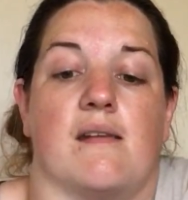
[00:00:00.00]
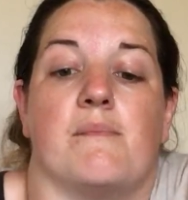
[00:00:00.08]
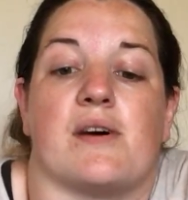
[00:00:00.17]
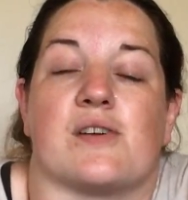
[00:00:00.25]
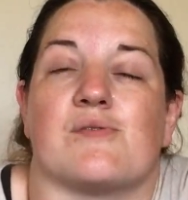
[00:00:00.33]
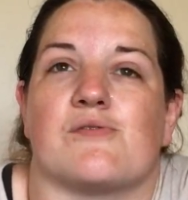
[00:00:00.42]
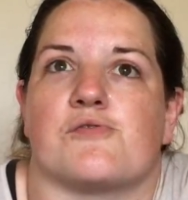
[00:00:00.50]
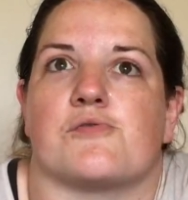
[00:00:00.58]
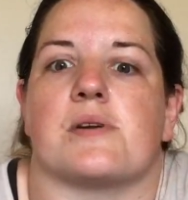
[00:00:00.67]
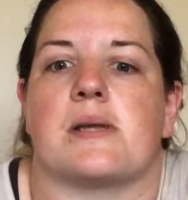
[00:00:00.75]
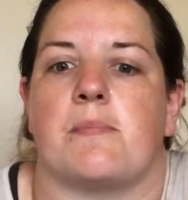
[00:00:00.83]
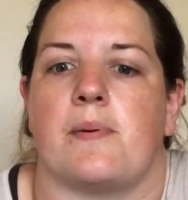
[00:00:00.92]
a much
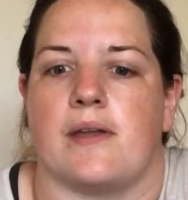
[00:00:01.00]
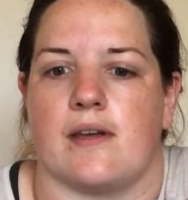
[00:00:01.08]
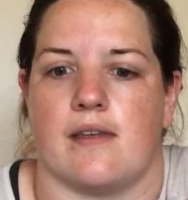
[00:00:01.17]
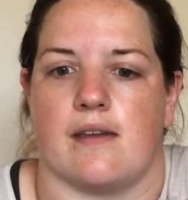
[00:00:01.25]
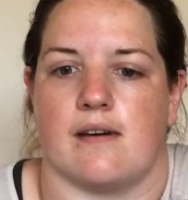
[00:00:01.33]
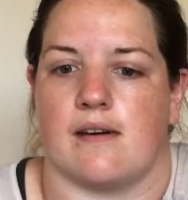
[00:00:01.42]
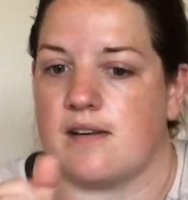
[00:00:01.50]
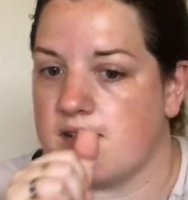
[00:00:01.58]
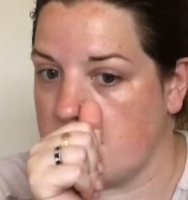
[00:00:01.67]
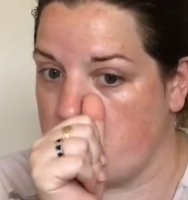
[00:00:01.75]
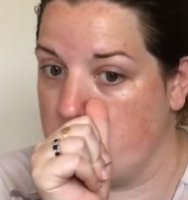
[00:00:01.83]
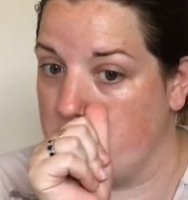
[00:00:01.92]
drapier
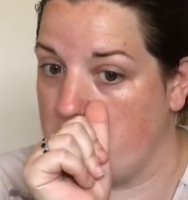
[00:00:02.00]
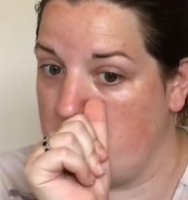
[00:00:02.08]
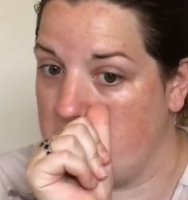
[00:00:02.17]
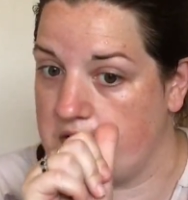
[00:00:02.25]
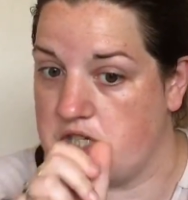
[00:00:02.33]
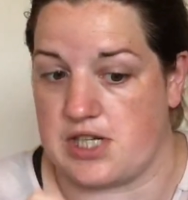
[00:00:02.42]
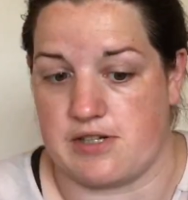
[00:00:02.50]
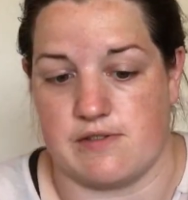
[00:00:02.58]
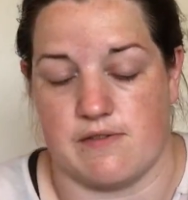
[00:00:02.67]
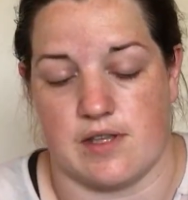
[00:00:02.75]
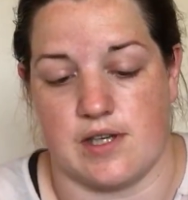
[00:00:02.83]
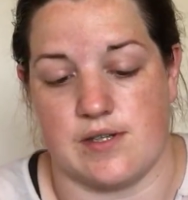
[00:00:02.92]
yarn, so I got more yardage
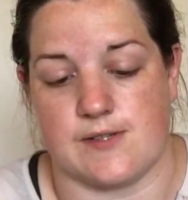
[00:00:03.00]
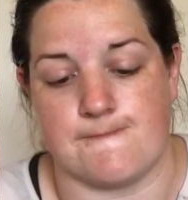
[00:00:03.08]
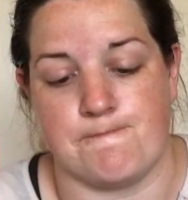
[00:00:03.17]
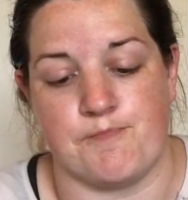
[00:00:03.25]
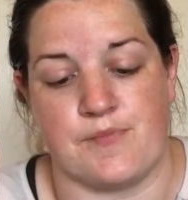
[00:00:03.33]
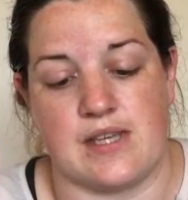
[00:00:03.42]
out of those.